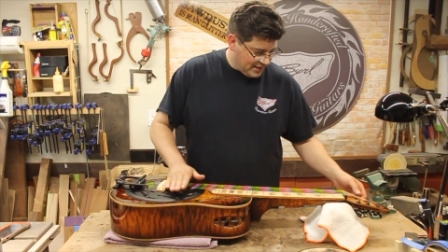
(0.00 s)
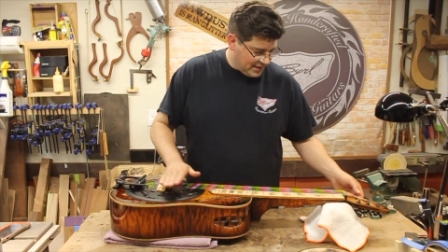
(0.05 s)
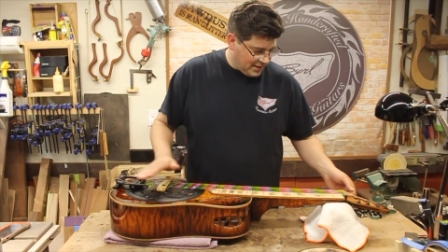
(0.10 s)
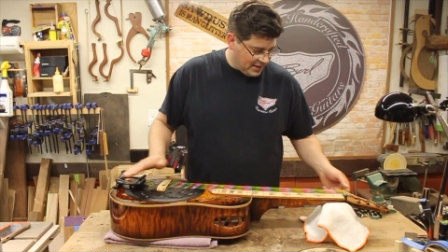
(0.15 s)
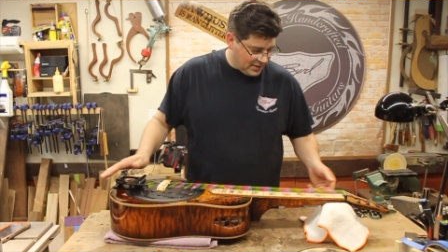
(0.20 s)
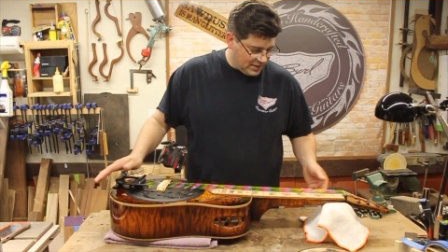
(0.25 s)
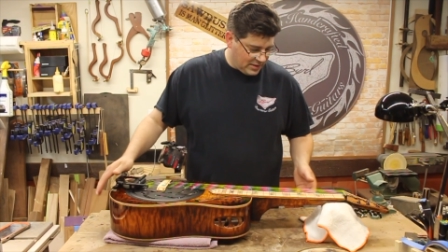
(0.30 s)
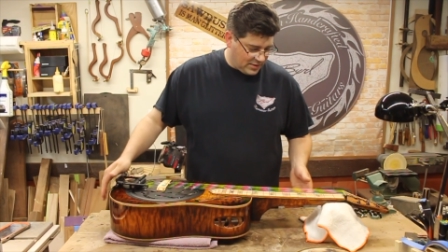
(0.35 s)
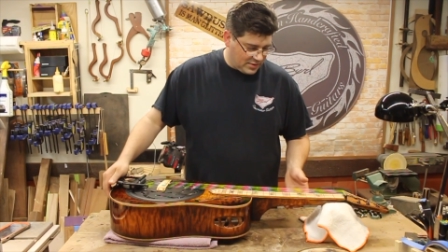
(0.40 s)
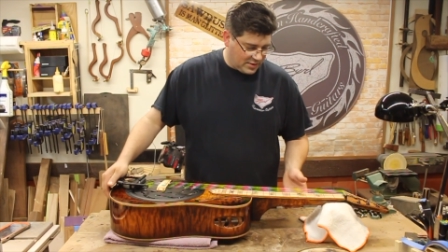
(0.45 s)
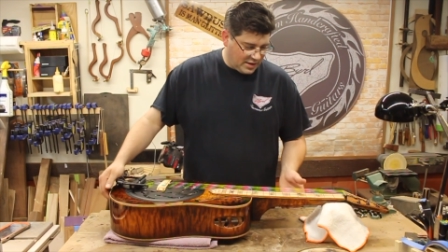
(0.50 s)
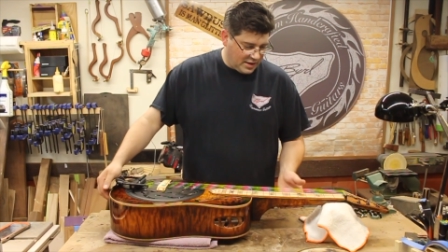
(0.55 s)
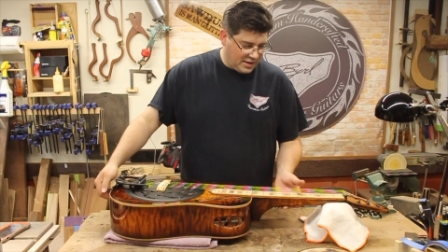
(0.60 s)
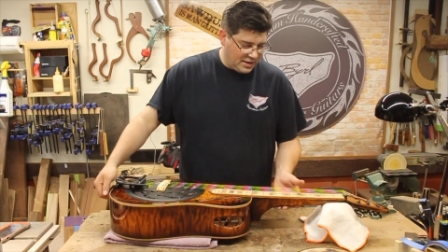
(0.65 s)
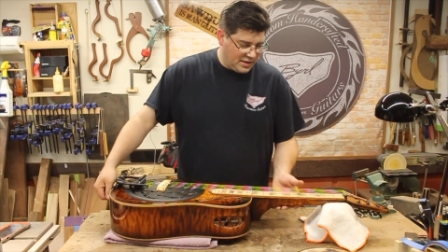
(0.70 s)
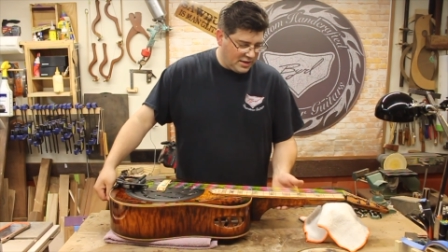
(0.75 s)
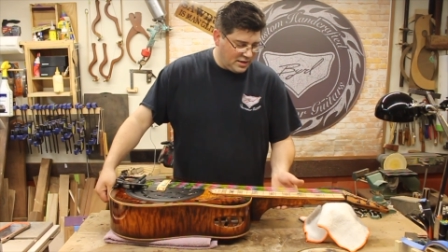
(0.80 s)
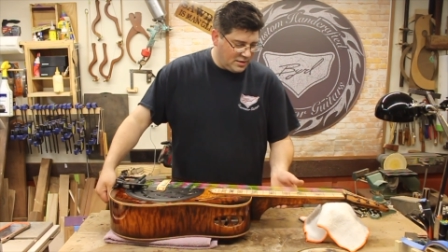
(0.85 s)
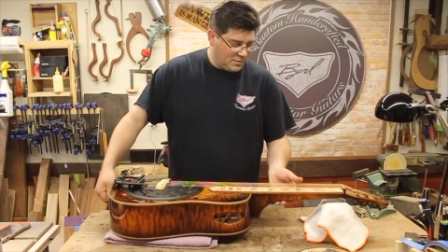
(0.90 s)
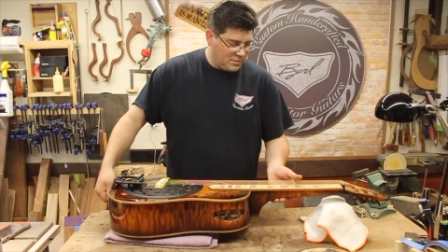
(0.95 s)
and they're kind
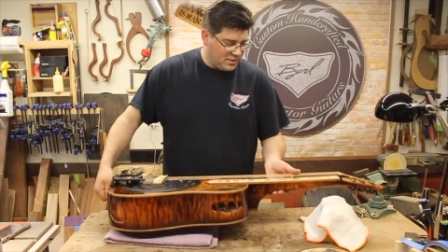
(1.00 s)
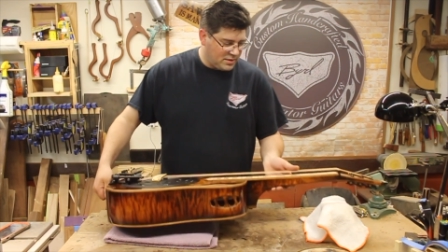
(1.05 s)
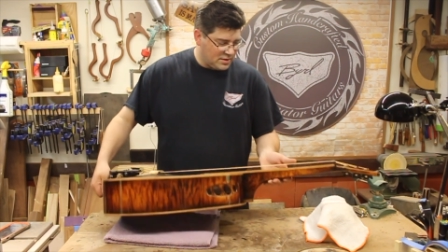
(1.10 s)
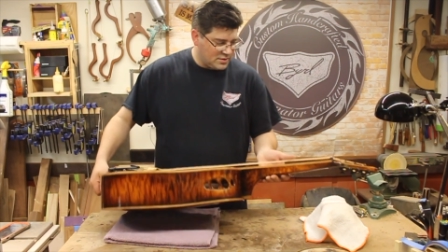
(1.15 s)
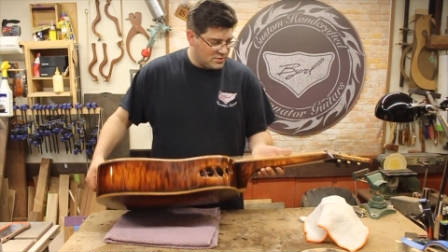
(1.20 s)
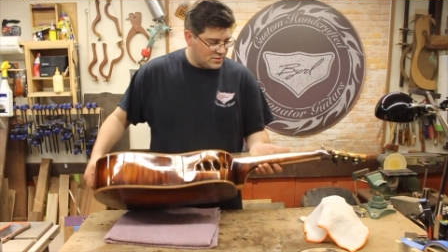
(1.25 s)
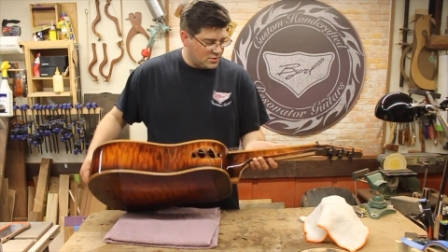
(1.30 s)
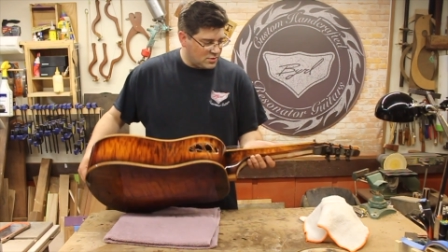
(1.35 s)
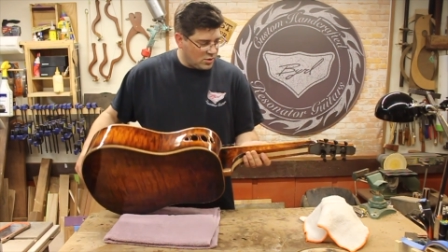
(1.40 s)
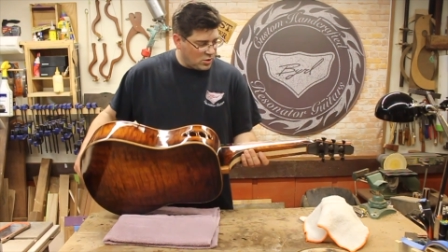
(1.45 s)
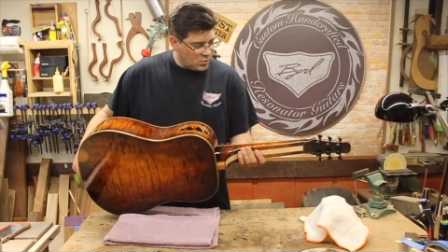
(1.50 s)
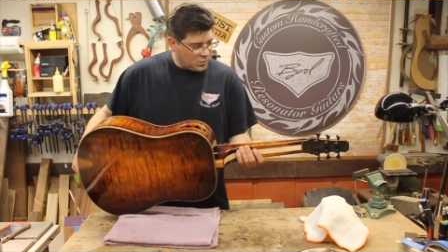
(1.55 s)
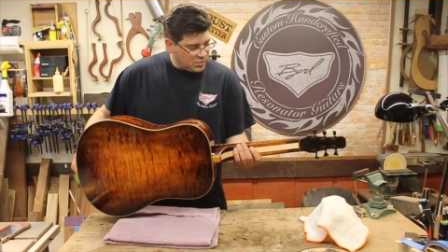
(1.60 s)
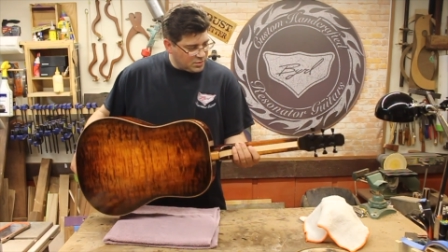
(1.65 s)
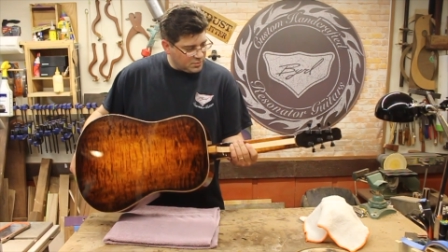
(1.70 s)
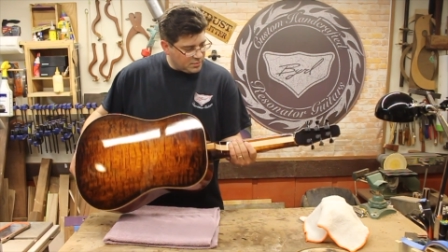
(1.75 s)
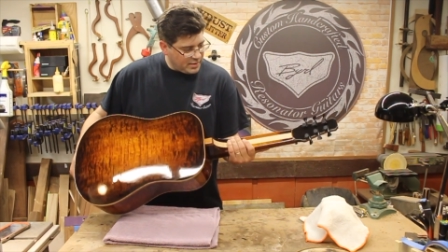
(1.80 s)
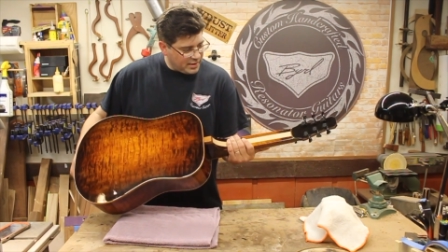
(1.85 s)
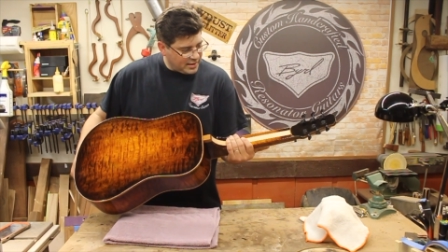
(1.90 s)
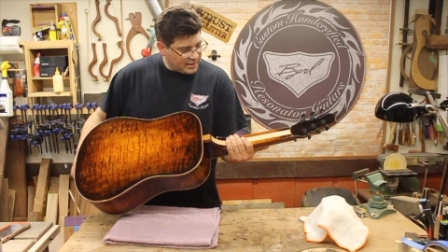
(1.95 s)
of neat because they're
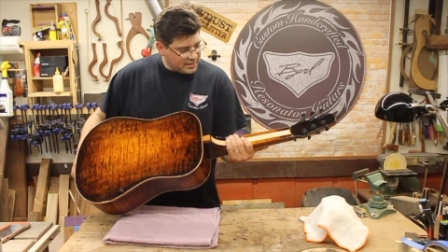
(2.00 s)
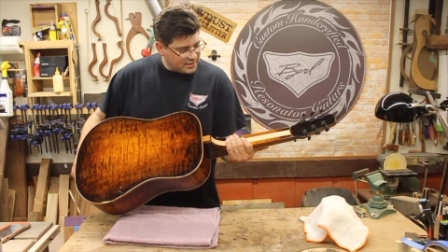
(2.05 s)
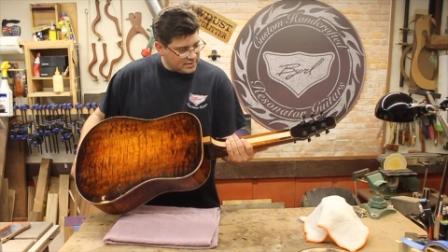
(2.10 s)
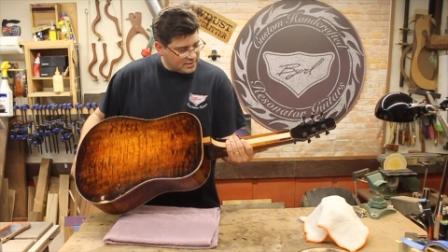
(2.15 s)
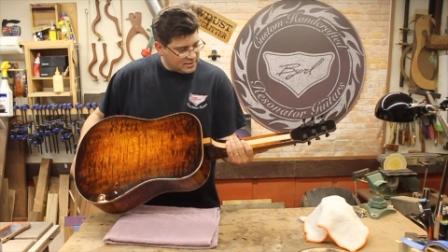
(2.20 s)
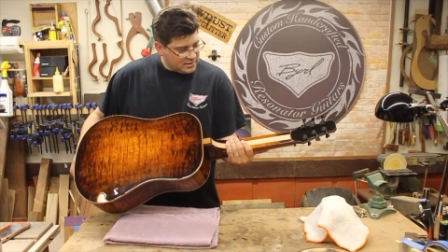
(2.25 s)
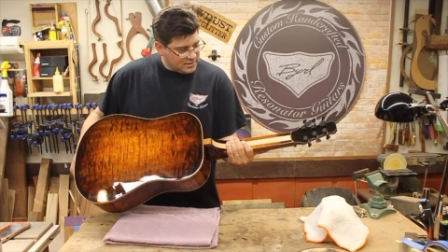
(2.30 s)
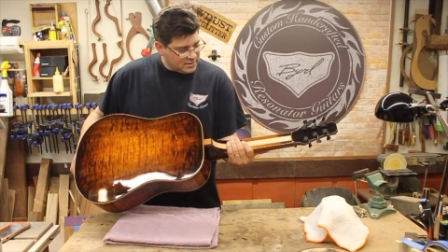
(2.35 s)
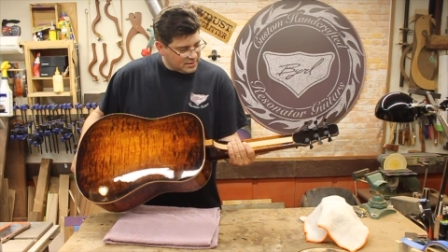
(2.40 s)
open back